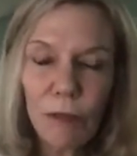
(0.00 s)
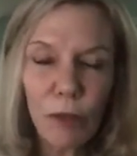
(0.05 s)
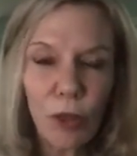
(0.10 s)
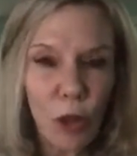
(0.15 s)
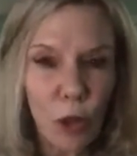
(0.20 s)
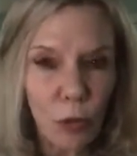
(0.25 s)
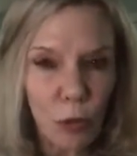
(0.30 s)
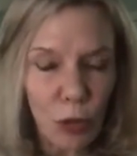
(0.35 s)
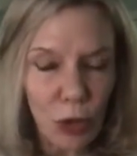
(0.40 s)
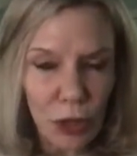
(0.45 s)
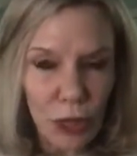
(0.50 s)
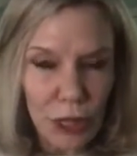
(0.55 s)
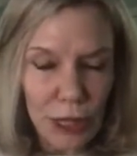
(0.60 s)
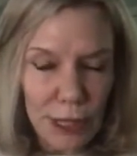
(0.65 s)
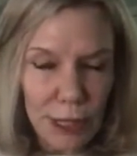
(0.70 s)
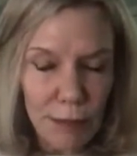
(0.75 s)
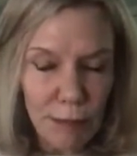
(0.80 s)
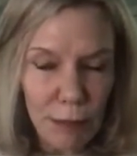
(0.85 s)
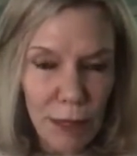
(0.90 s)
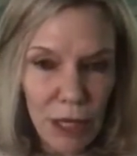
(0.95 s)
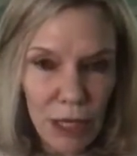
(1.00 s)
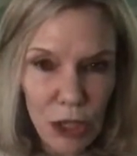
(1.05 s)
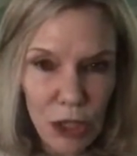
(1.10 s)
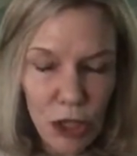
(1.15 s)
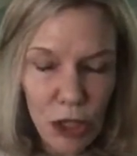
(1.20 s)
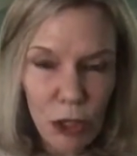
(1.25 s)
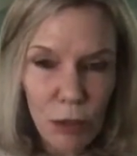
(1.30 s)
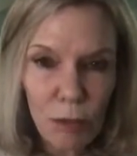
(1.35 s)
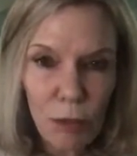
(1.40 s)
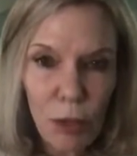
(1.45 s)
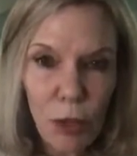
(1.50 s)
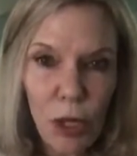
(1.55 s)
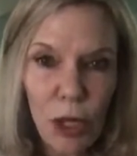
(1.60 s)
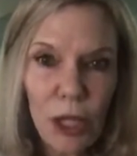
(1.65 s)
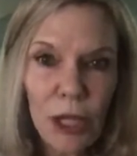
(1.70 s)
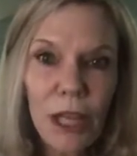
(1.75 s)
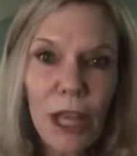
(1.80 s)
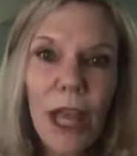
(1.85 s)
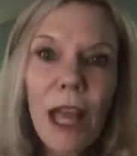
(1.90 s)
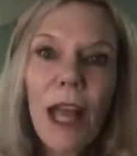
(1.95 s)
for a wordless picture
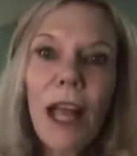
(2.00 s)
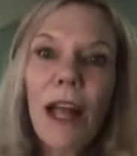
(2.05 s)
book